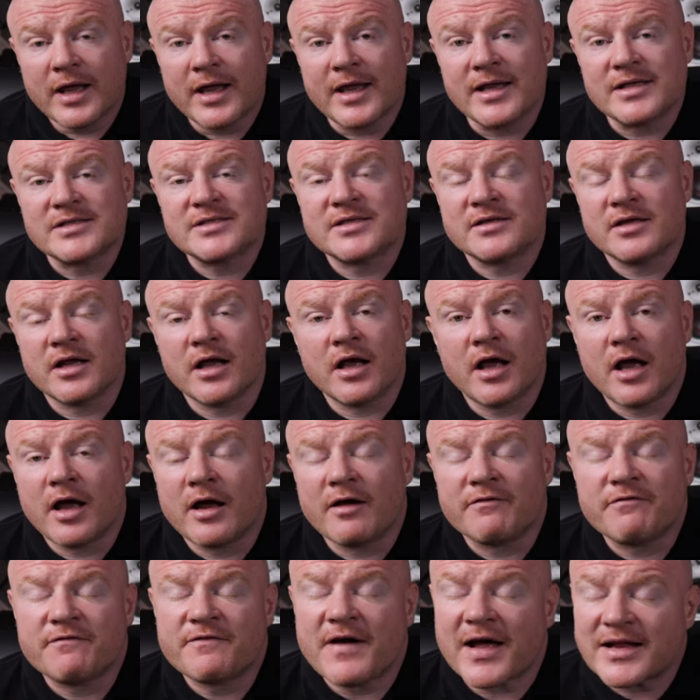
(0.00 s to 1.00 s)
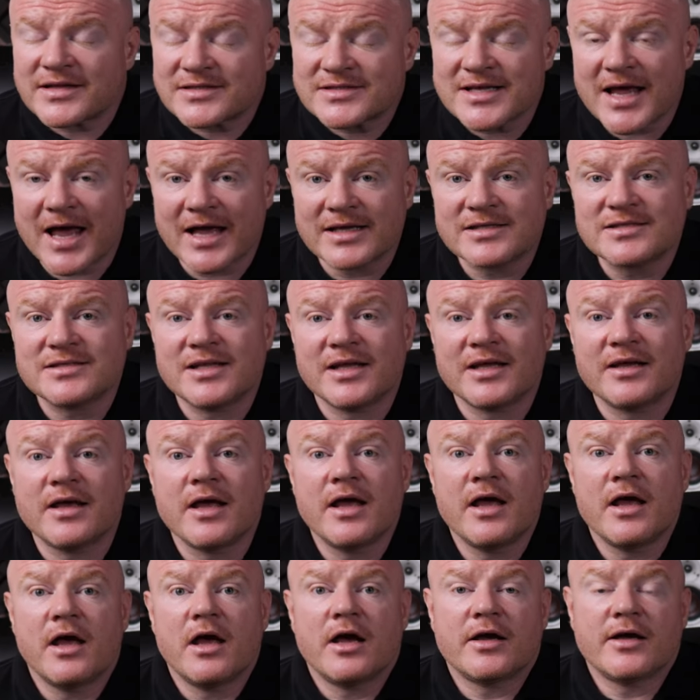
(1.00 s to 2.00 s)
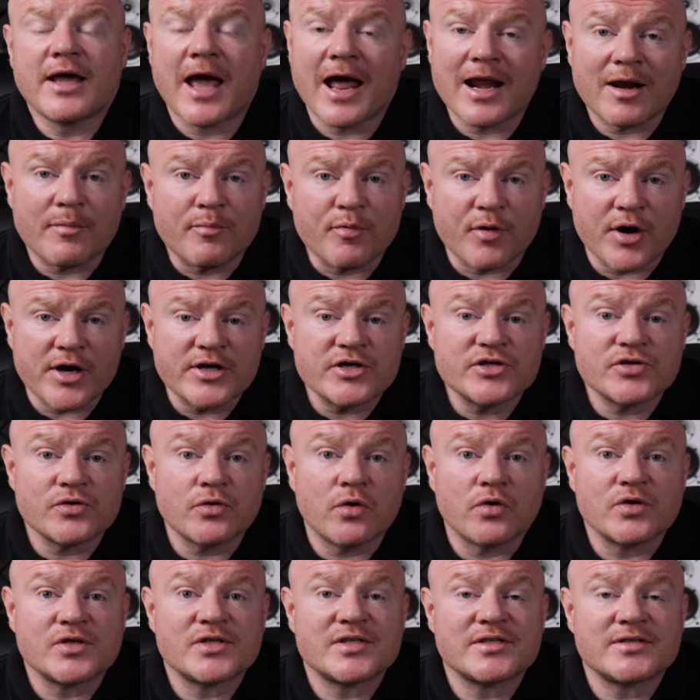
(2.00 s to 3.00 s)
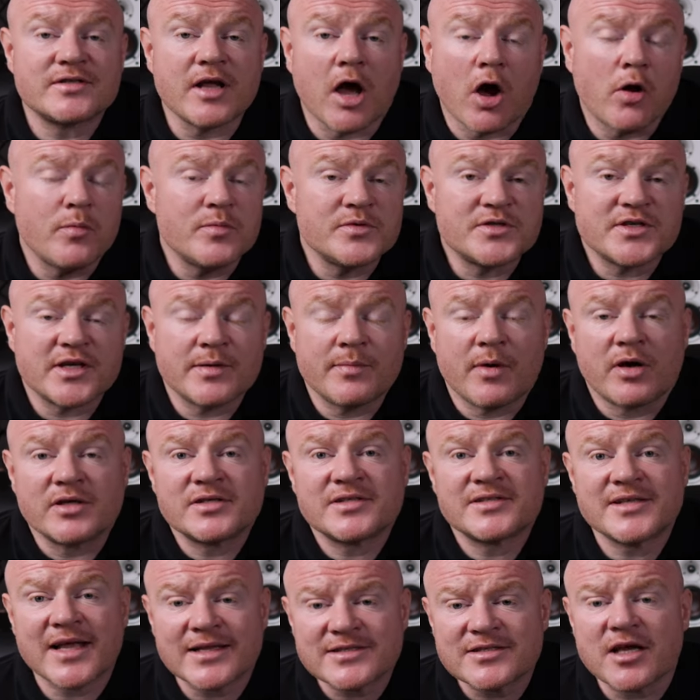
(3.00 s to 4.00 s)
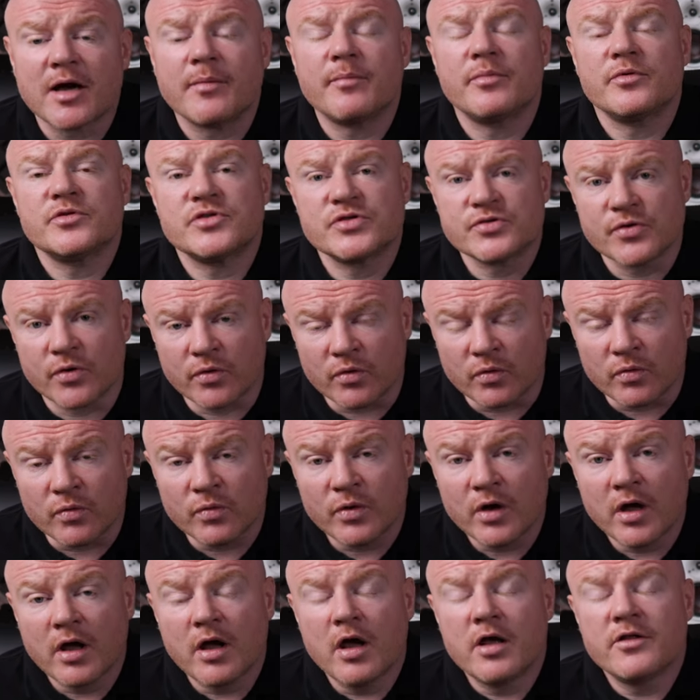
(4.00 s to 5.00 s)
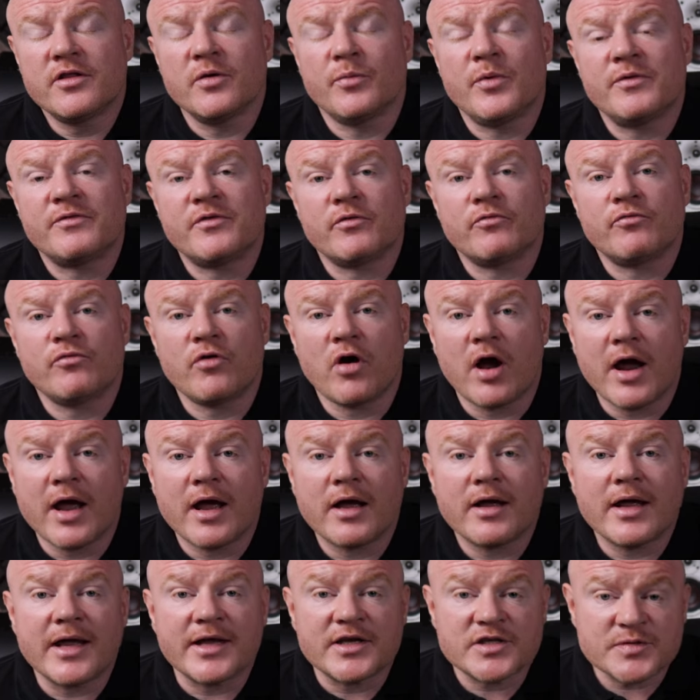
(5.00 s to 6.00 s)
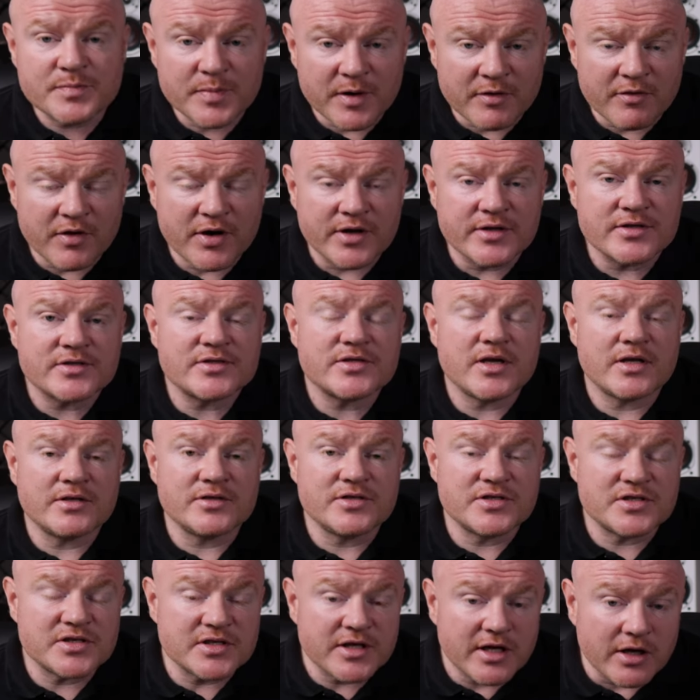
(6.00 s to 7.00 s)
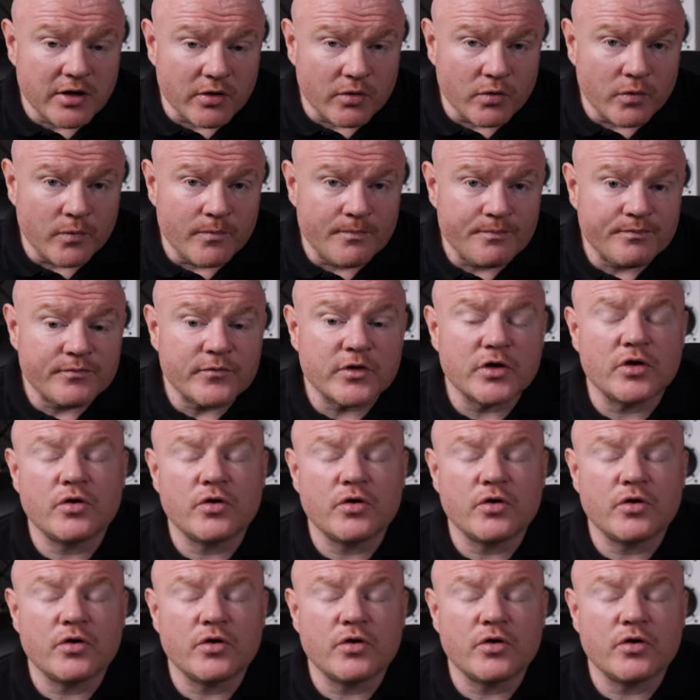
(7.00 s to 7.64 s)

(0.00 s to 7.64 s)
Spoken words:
It's a fantastic calibration or home cinema setup tool that with the right experience and skill,